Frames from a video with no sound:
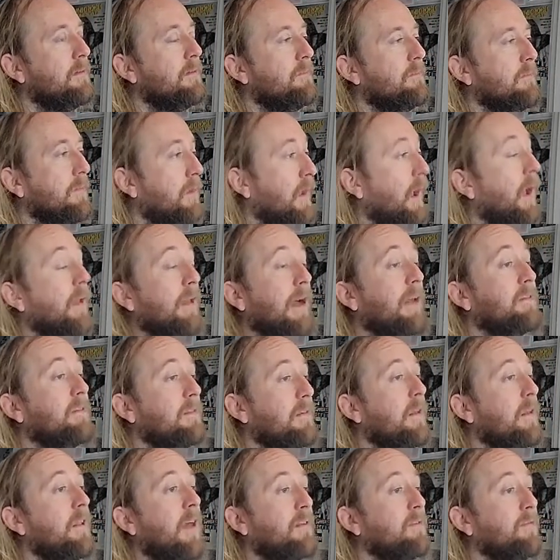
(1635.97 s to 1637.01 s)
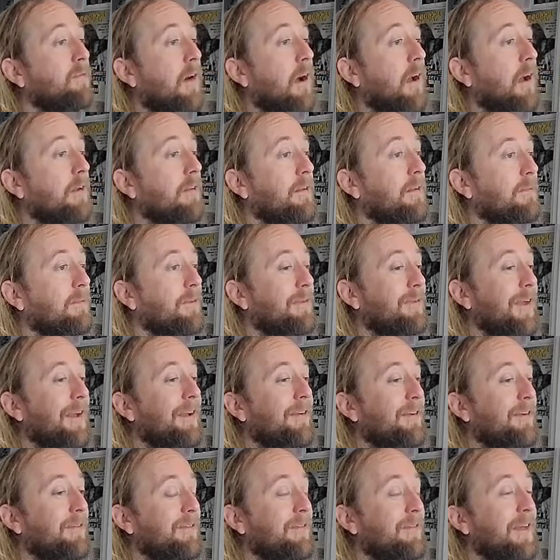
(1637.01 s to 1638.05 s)
That's fine.
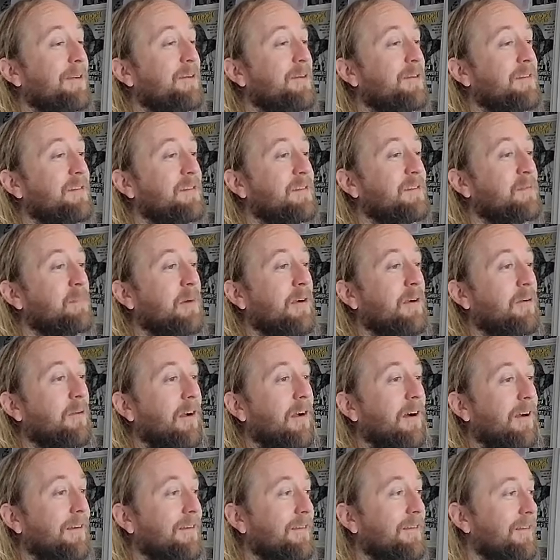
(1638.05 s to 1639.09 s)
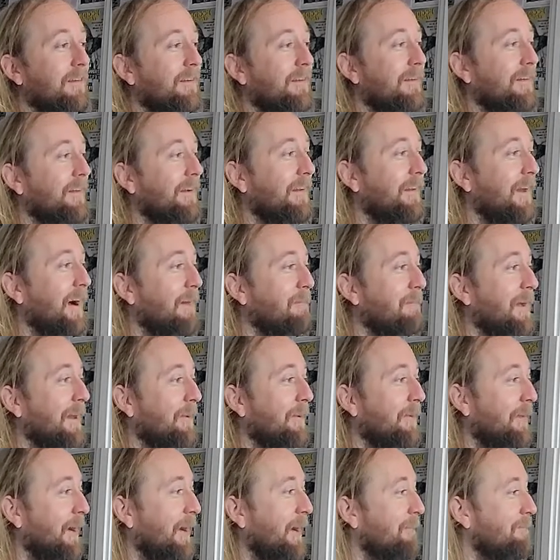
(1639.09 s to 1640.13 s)
Thank goodness it's punk rock and not
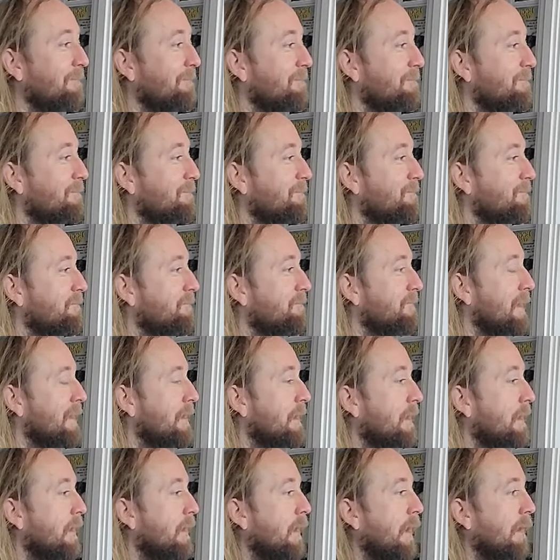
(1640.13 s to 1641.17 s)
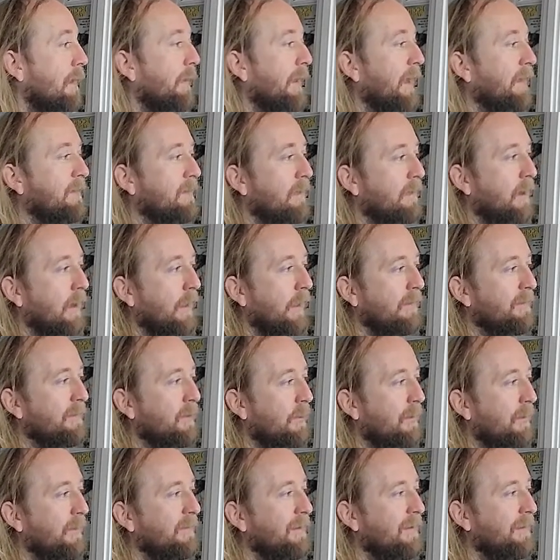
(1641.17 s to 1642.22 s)
metal, right? But that's
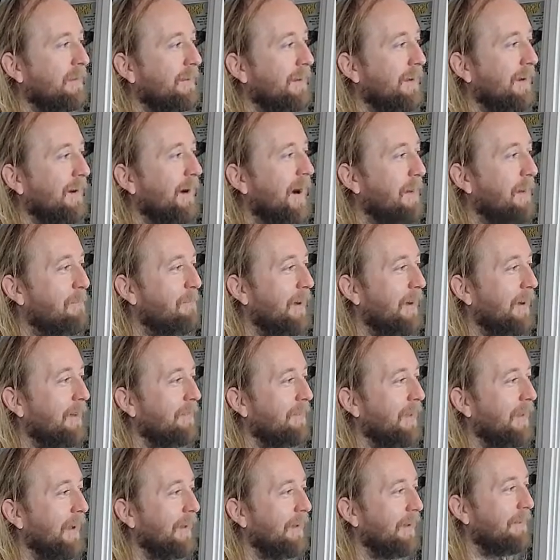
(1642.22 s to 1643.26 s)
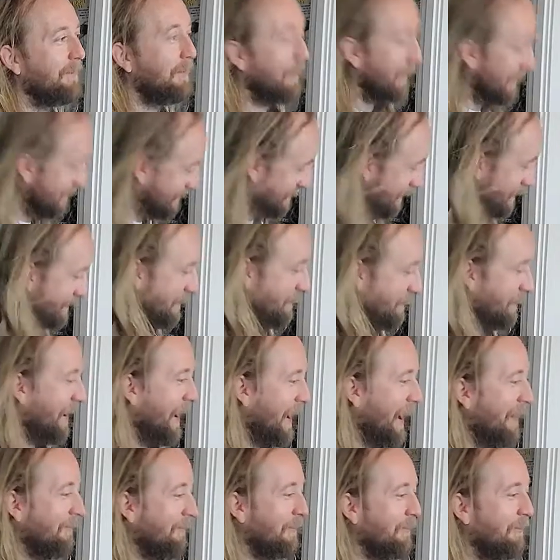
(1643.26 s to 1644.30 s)
always like the cop out that it's nice that we
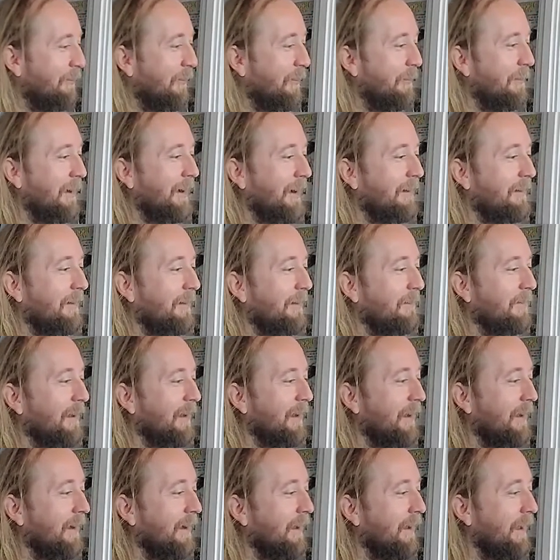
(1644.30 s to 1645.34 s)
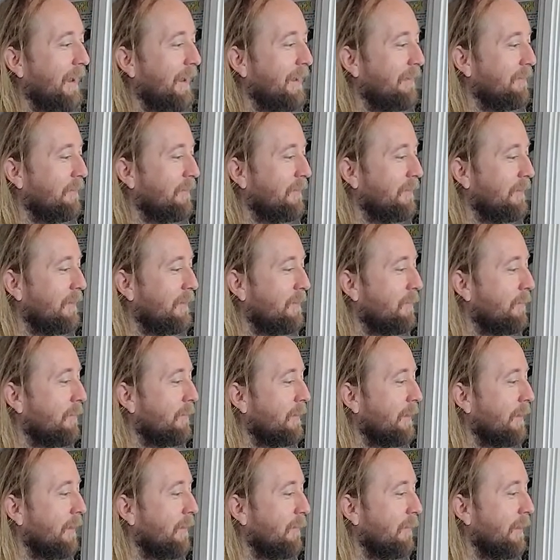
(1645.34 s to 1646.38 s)
have to fall back on, but I hate
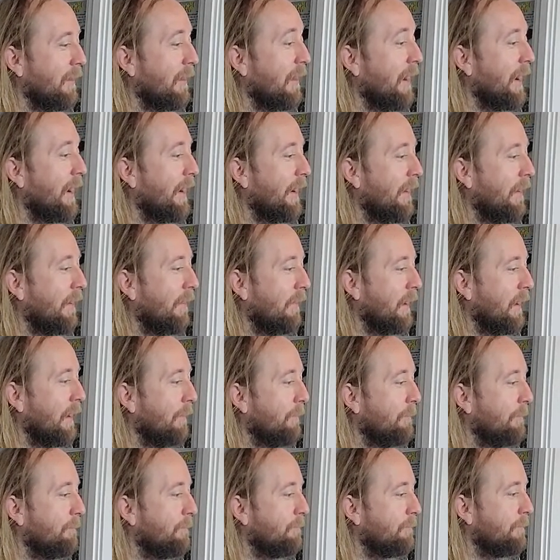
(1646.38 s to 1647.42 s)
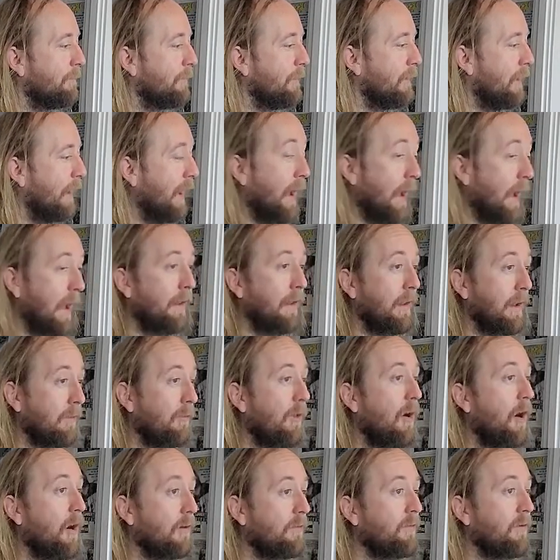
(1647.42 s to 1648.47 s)
relying on that. Yeah, in
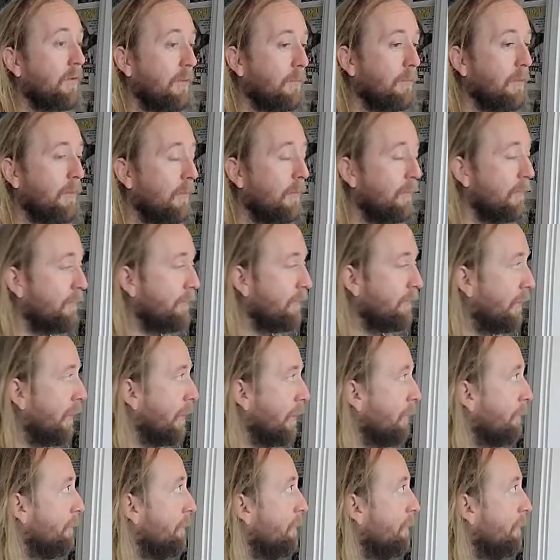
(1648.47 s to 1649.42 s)
long term goals, right?